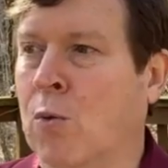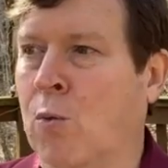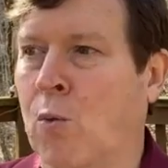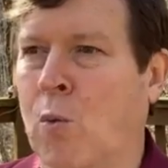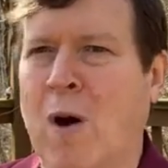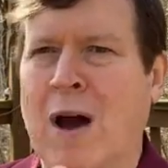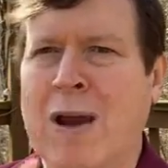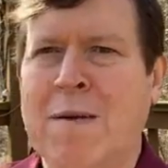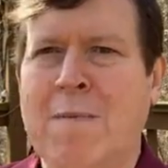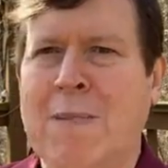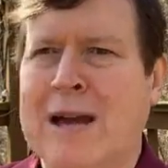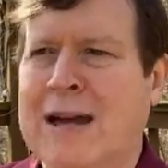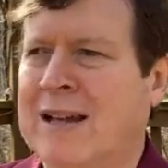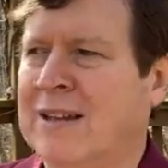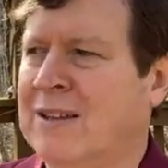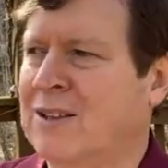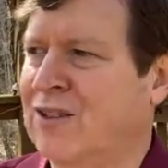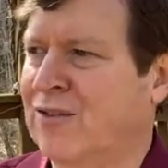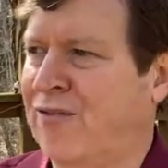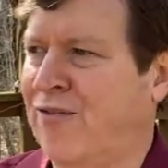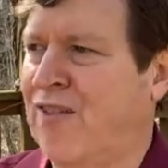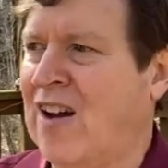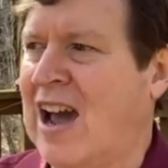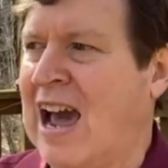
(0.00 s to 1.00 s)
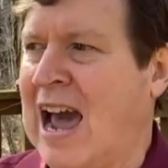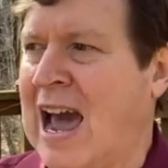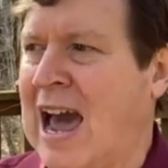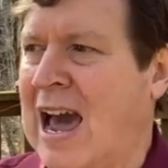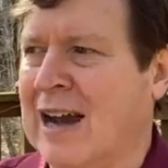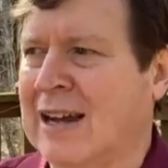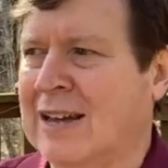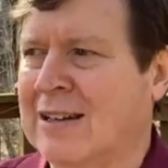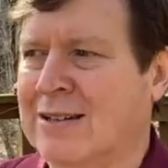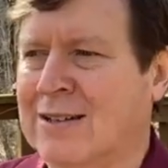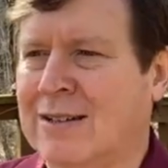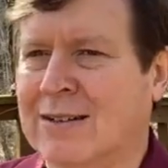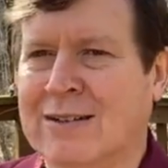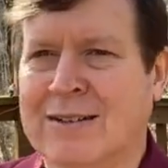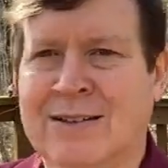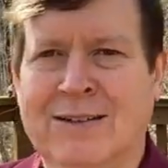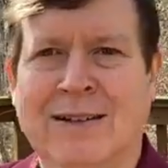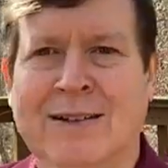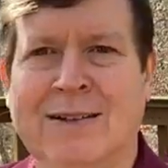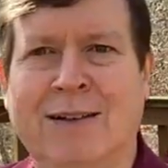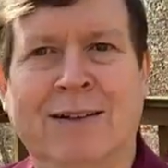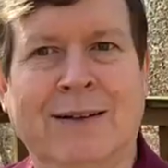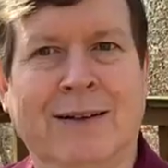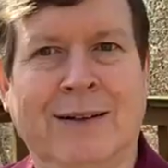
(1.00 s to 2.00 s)
One man's fact
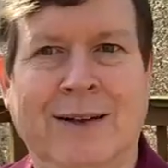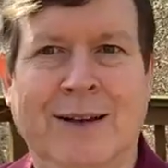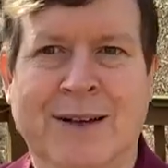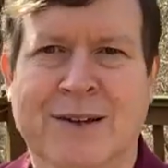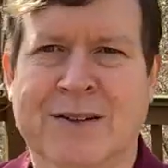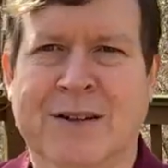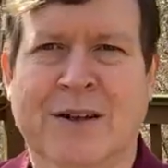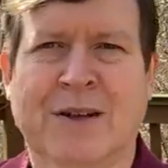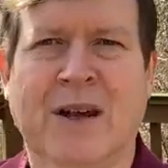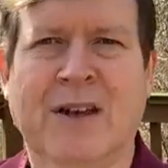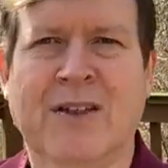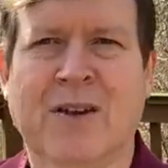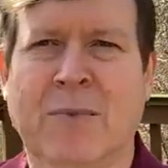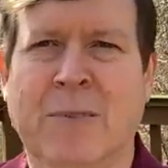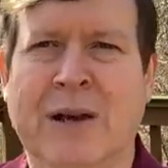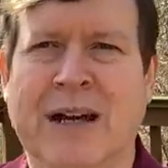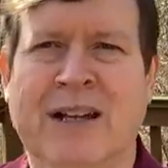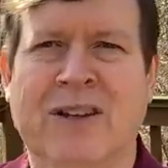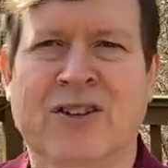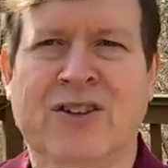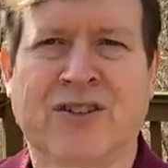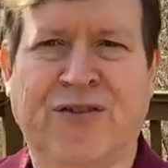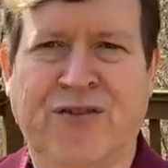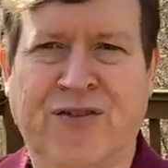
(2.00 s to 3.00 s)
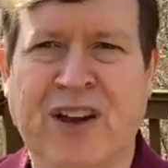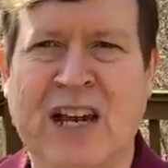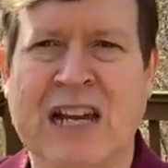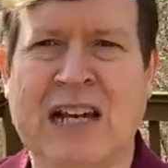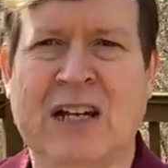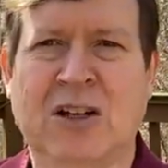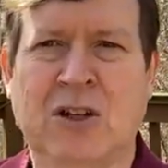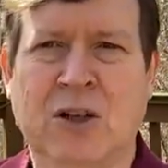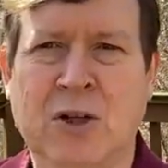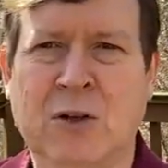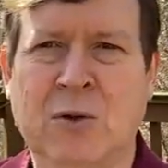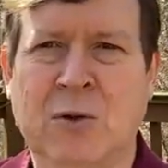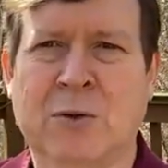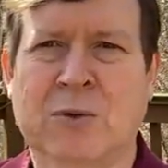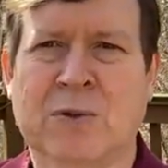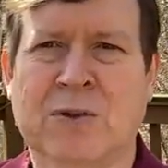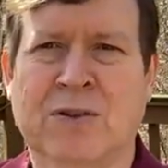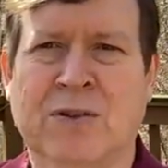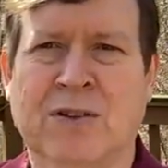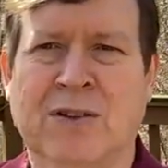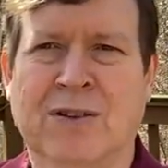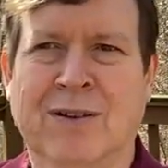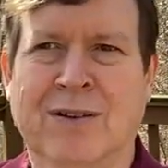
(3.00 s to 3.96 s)
is another man's fake news.